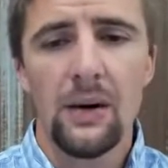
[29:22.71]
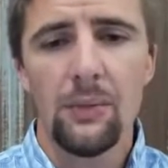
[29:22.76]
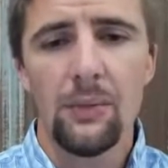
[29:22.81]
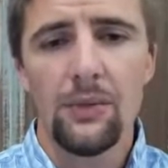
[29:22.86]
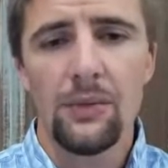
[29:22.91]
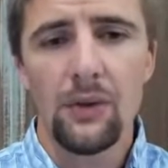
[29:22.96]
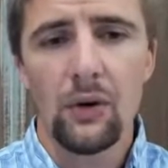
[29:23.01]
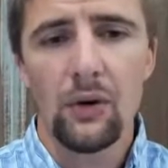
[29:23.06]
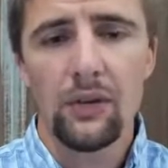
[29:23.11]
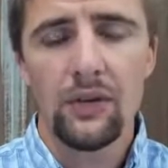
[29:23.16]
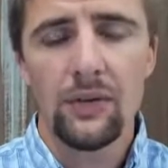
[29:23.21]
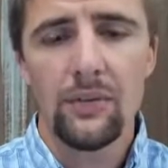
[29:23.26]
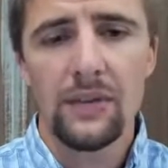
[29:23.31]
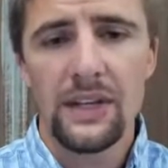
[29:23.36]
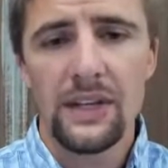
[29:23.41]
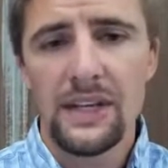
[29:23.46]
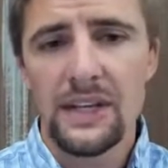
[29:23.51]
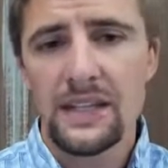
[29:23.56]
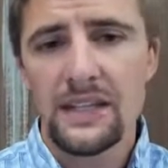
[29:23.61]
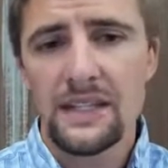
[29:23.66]
So some
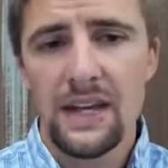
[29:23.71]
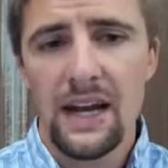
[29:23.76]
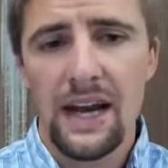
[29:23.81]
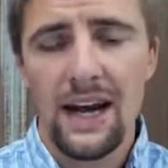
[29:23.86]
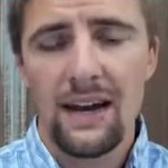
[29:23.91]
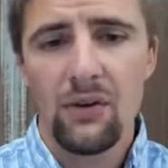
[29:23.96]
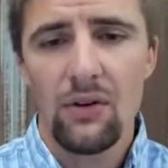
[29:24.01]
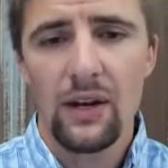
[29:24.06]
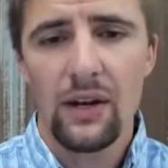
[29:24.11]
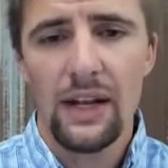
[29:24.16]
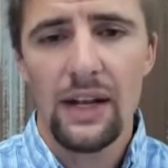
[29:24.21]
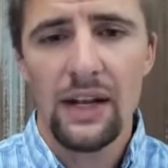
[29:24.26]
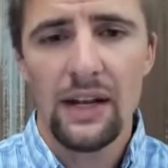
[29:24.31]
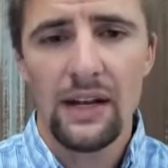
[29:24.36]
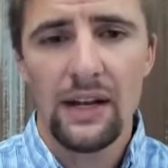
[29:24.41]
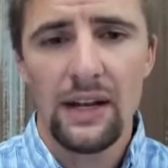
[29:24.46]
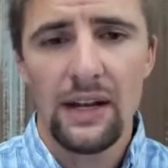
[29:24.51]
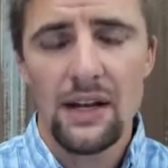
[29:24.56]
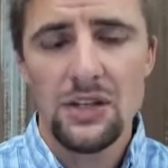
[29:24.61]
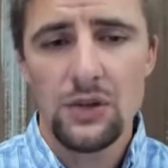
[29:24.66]
things to have on hand
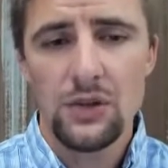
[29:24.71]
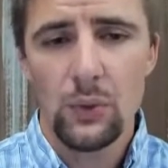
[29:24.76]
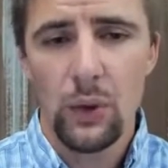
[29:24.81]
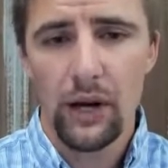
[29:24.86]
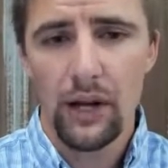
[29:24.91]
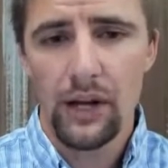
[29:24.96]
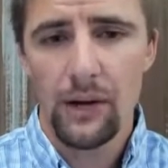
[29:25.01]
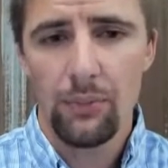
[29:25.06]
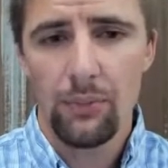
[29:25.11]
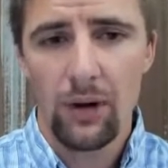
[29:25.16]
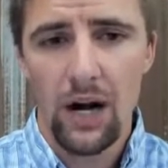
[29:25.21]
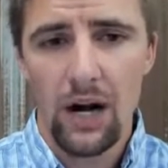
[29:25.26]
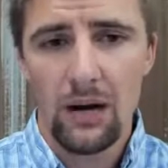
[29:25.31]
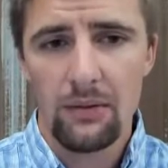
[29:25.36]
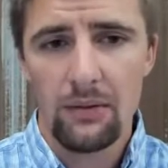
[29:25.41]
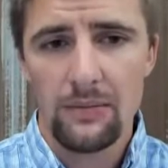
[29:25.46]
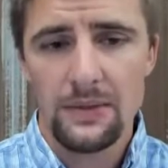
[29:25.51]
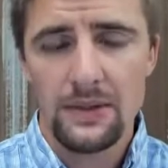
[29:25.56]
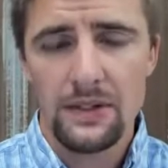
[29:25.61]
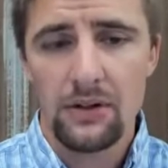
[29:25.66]
in case you run into
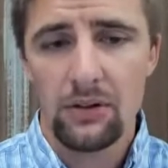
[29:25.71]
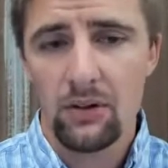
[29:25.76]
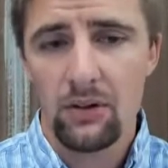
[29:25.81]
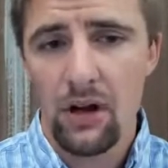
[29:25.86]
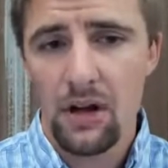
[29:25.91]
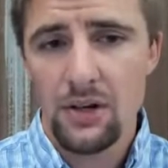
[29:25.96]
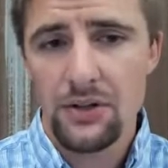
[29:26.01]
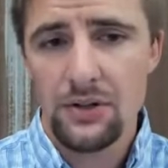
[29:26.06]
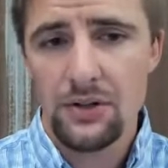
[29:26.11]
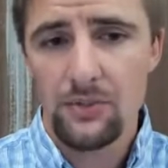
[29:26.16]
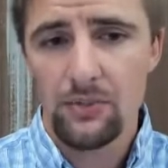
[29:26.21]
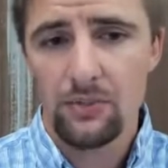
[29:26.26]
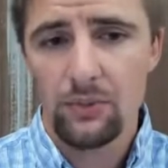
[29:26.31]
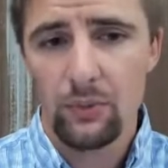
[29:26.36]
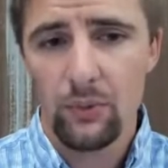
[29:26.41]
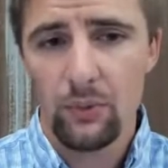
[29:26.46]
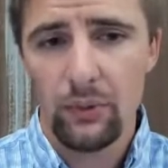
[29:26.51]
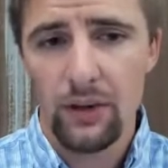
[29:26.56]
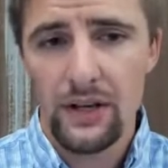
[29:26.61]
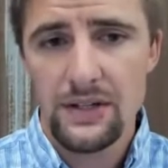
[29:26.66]
problems. Colostrum
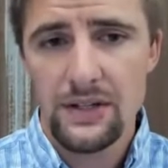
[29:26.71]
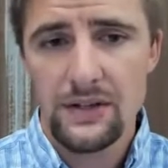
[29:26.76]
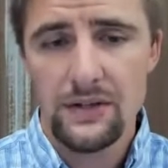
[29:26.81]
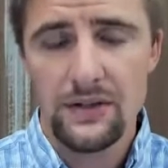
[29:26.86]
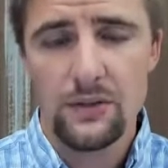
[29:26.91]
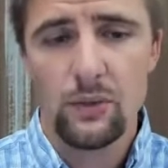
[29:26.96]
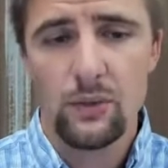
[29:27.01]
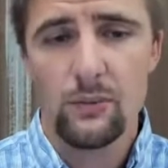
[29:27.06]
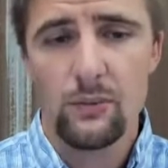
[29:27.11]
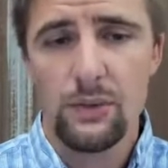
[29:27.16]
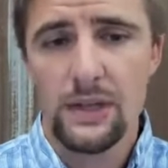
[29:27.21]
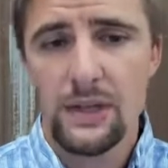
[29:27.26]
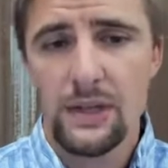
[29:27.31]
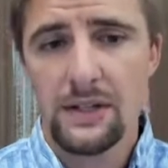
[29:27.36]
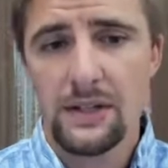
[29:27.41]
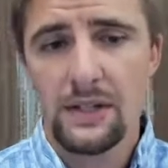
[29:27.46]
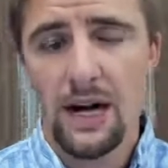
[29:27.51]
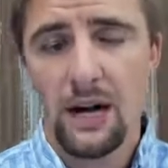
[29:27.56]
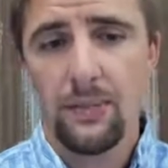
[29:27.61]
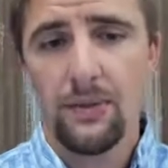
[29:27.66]
replacers would be
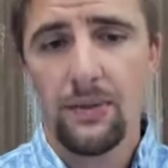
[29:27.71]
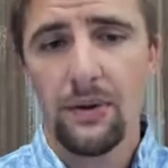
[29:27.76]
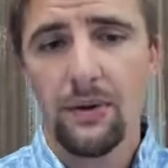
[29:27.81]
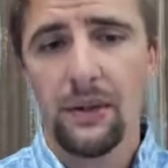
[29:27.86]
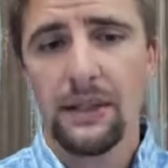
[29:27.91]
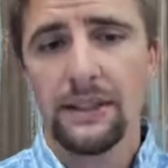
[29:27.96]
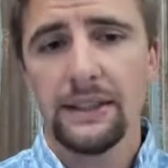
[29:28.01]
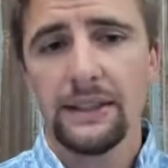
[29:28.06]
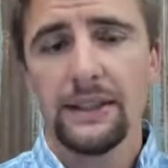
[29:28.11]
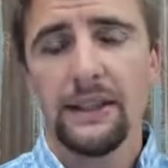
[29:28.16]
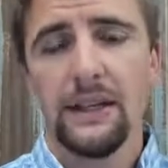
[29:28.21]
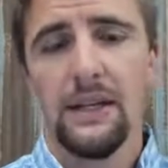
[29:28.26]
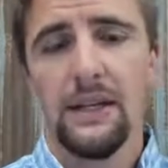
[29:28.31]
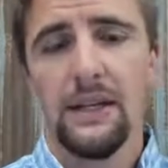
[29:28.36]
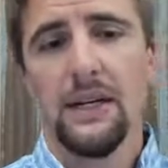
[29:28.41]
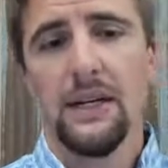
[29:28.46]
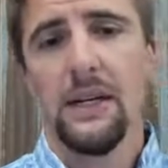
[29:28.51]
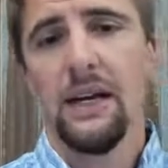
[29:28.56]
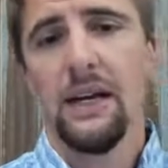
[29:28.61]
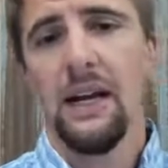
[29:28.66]
top of the list.
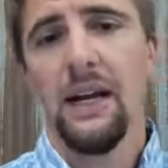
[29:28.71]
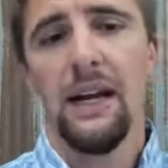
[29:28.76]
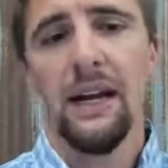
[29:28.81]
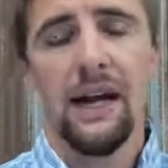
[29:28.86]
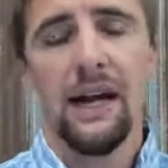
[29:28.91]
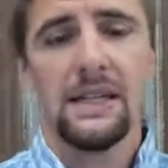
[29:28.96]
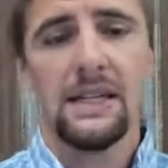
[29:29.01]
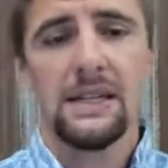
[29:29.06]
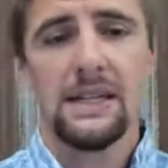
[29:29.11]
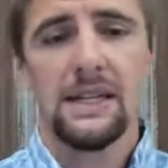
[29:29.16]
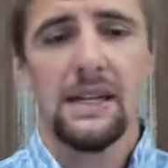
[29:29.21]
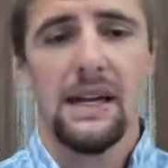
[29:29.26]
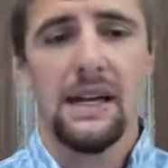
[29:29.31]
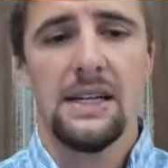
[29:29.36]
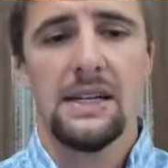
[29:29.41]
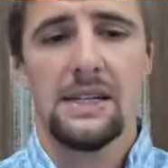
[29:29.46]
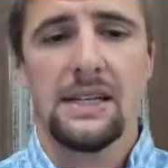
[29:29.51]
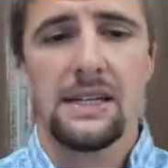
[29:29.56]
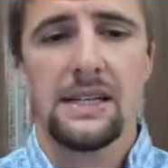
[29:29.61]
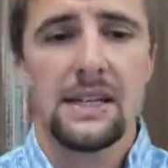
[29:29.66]
And that's in
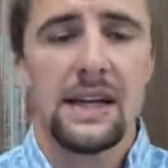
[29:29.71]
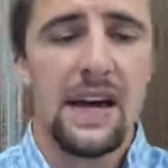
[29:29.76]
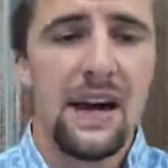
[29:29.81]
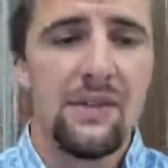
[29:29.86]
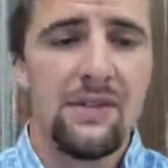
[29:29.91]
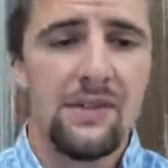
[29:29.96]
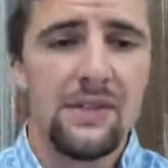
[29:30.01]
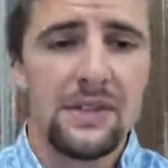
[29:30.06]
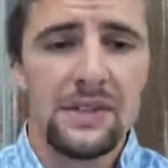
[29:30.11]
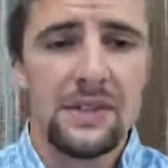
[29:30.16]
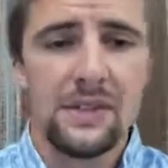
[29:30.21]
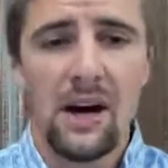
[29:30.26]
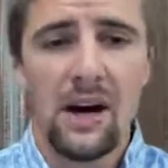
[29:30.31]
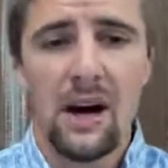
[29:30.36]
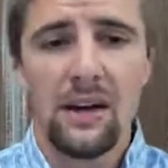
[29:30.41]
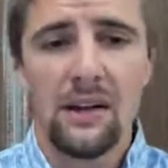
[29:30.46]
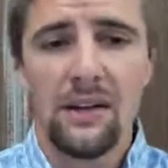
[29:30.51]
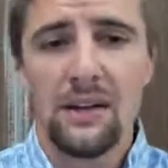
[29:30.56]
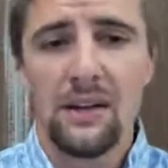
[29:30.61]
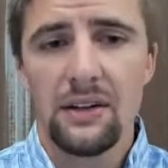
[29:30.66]
case this calf does
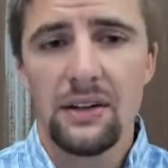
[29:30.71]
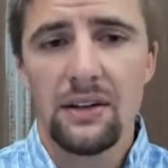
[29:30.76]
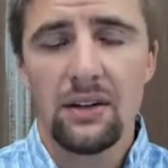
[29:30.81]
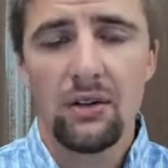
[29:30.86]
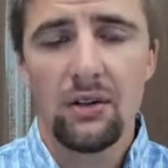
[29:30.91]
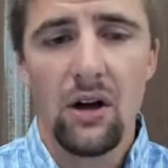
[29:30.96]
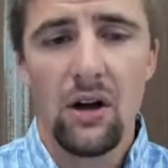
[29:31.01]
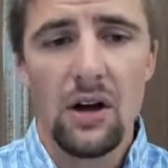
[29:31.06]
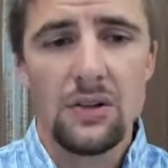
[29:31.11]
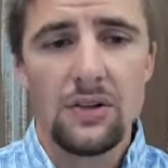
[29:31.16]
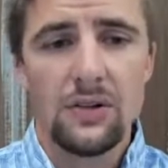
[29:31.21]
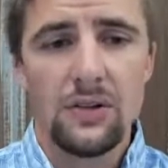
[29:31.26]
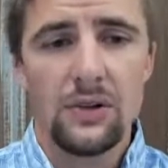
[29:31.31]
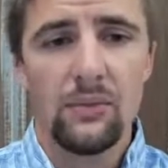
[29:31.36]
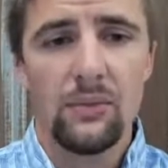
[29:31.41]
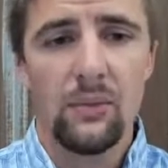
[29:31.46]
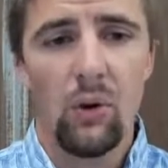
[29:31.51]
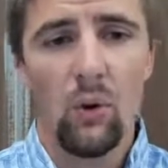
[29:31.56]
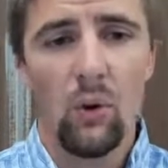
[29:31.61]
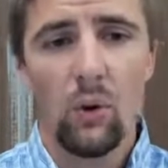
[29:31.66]
not get
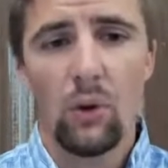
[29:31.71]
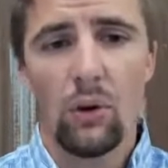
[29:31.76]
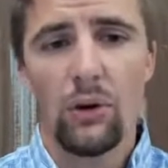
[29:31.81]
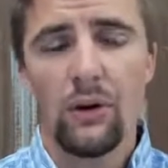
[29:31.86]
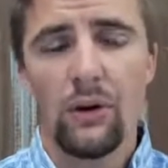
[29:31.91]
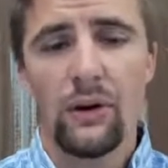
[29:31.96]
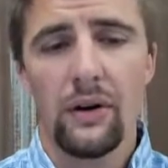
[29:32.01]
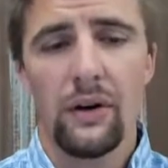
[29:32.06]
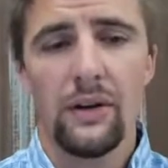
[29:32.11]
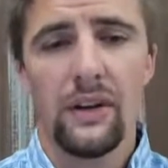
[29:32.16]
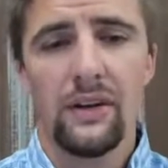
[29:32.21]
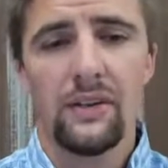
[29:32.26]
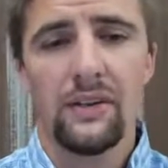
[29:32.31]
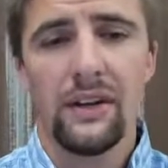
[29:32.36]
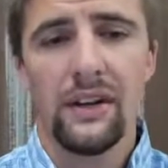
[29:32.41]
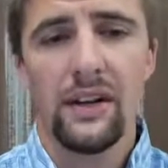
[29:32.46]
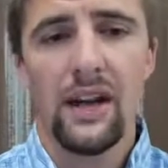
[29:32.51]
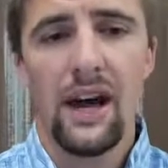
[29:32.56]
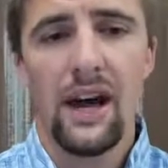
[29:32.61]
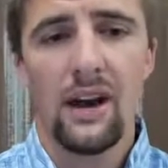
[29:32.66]
colostrum or doesn't
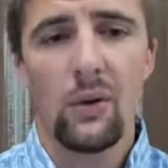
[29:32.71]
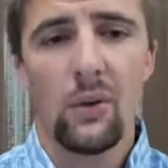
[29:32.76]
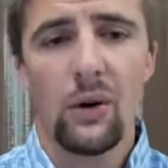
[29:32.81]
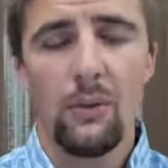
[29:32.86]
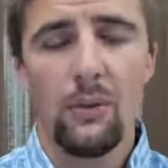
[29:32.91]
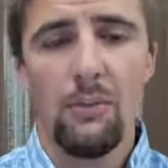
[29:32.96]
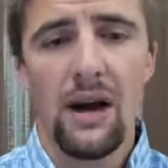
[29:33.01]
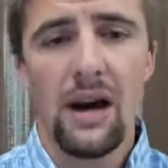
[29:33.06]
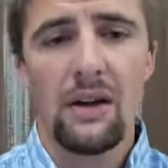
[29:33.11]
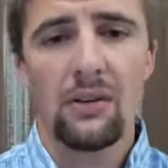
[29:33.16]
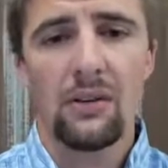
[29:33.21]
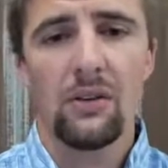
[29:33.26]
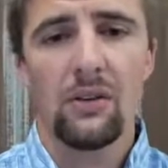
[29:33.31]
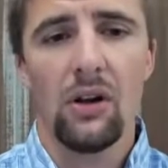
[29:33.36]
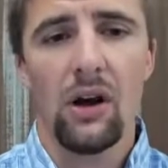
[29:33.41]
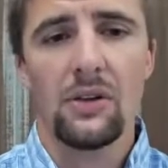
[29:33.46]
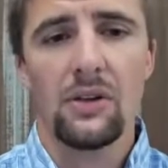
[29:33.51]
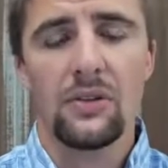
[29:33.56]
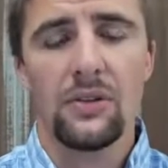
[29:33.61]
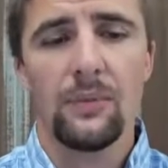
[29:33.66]
get an adequate amount of
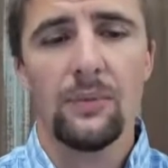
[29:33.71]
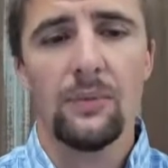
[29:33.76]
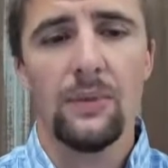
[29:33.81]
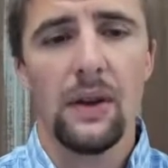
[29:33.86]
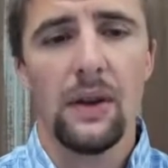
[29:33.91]
colostrum.